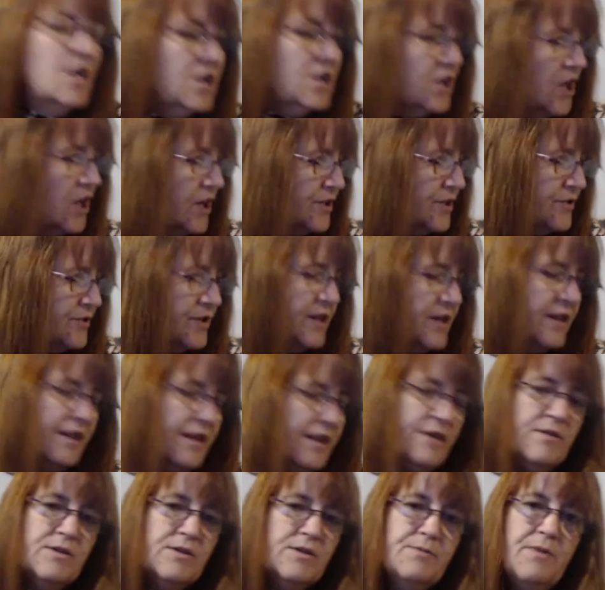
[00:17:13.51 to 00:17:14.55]
Laundry,
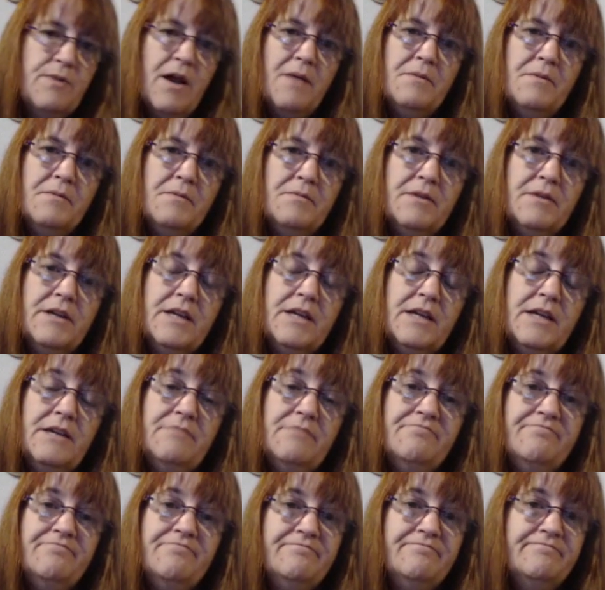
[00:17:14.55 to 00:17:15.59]
there was
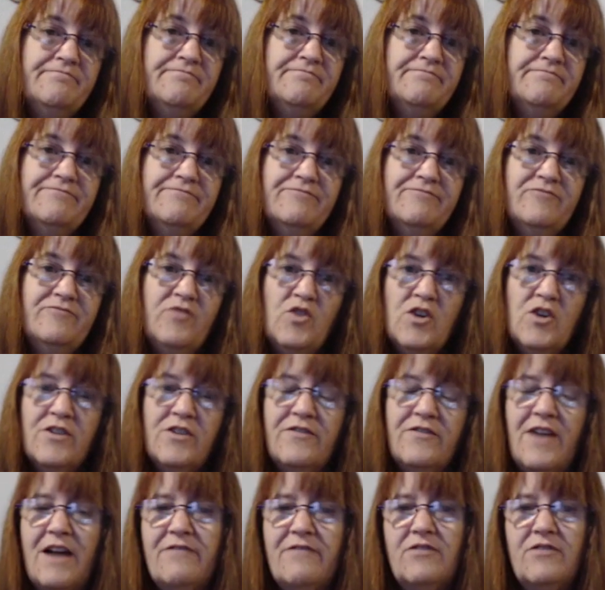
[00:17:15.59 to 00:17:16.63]
probably 4 or
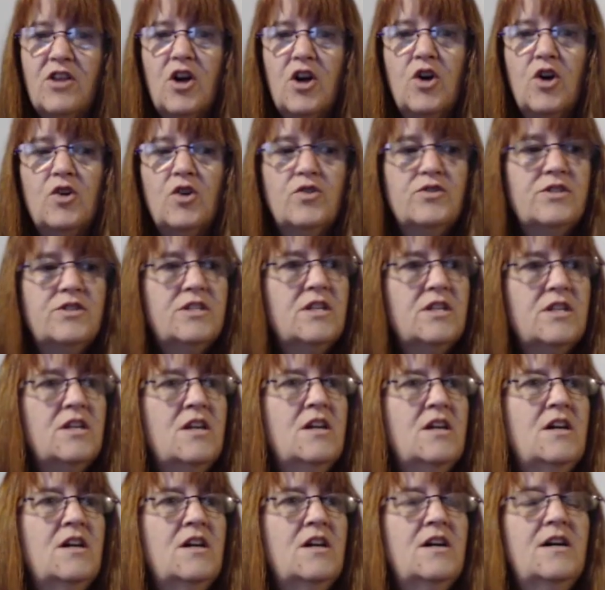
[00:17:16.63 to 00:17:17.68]
5 loads.
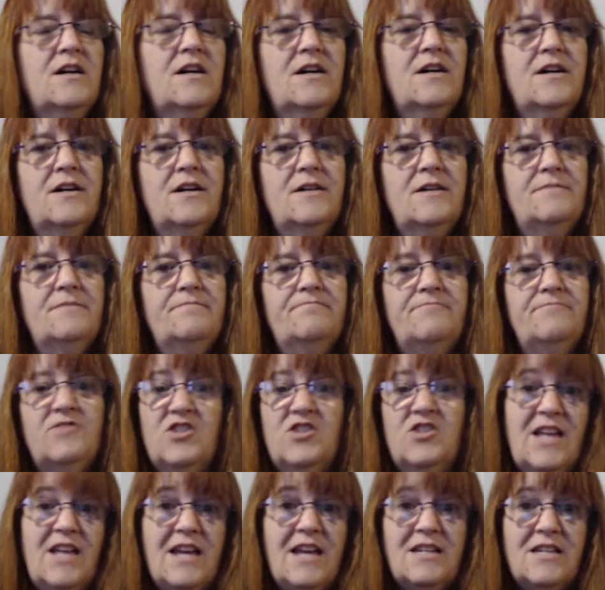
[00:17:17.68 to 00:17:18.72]

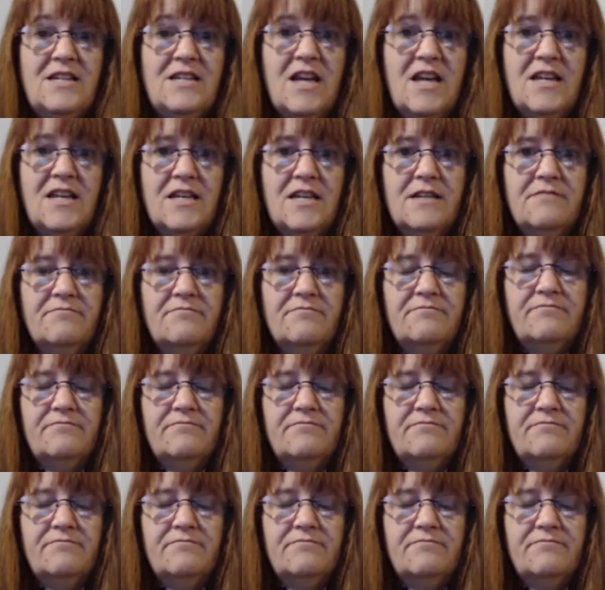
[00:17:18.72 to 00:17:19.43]
Just hadn't done it.